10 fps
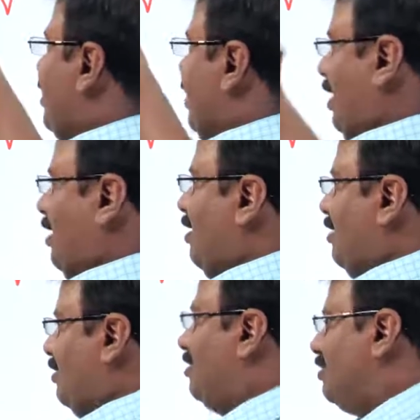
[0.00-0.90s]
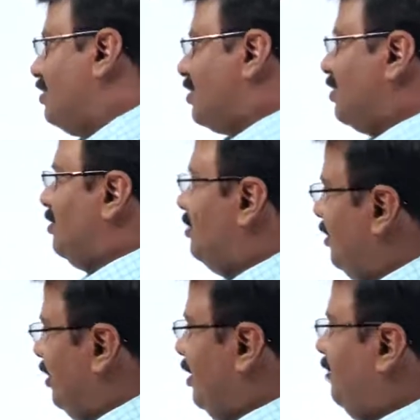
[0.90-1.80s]
NAND. So,
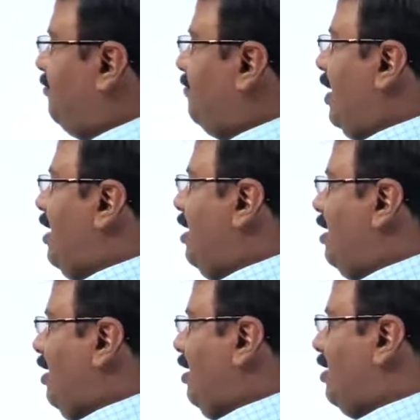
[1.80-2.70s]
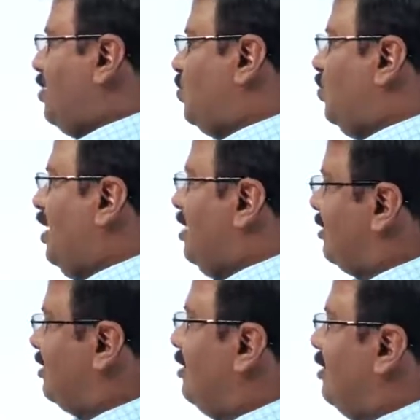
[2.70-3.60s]
if AND are taken 2
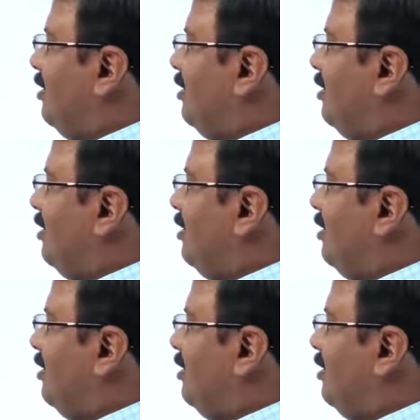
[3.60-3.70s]
gates